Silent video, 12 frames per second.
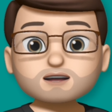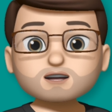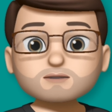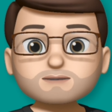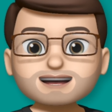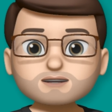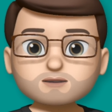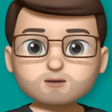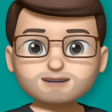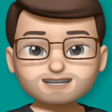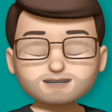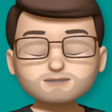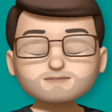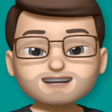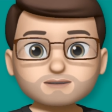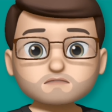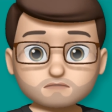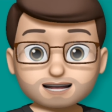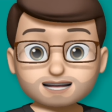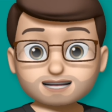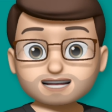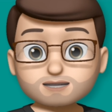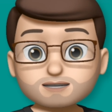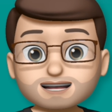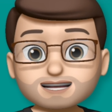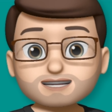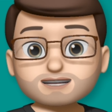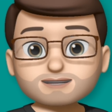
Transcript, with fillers: you may not want it to be really bright and in your face.